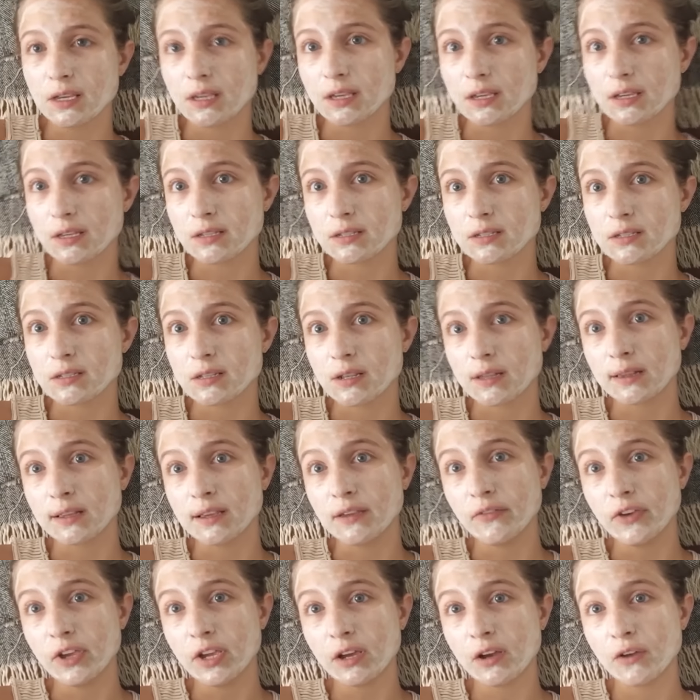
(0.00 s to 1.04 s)
He's
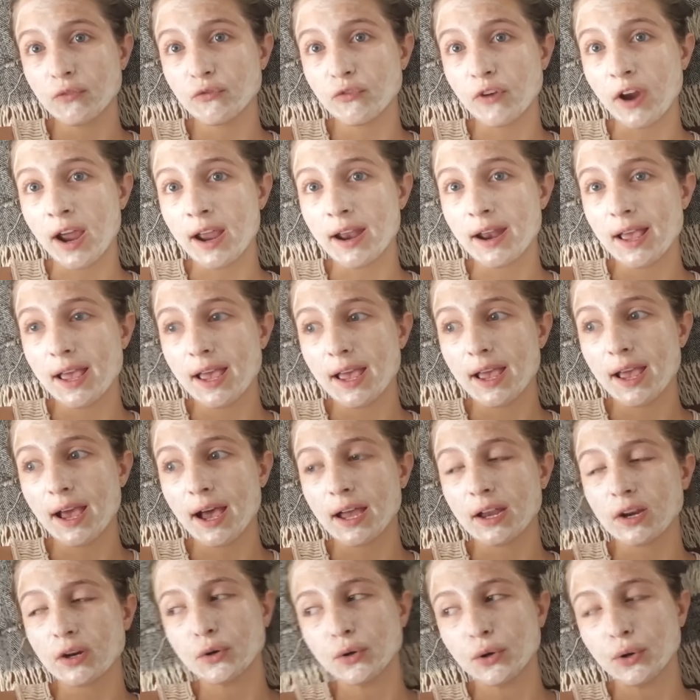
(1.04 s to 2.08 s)
leaving on Friday.
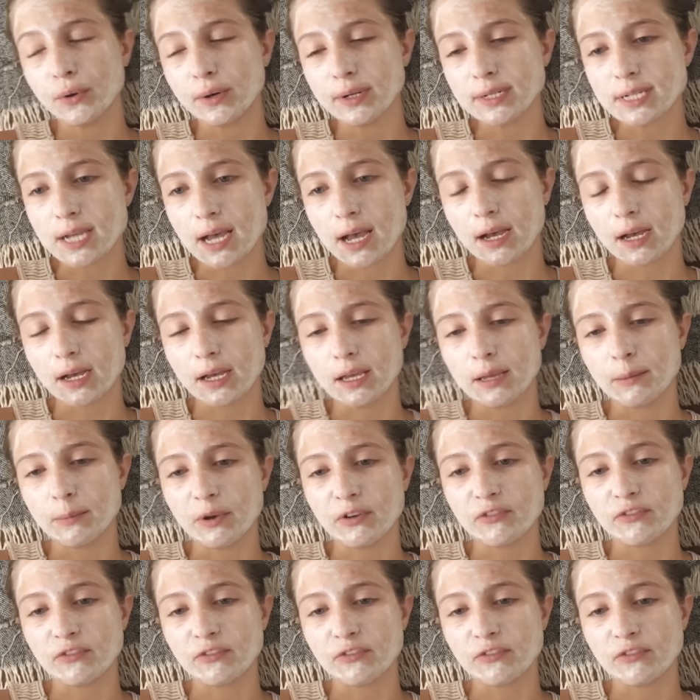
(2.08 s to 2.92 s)
I don't know what time.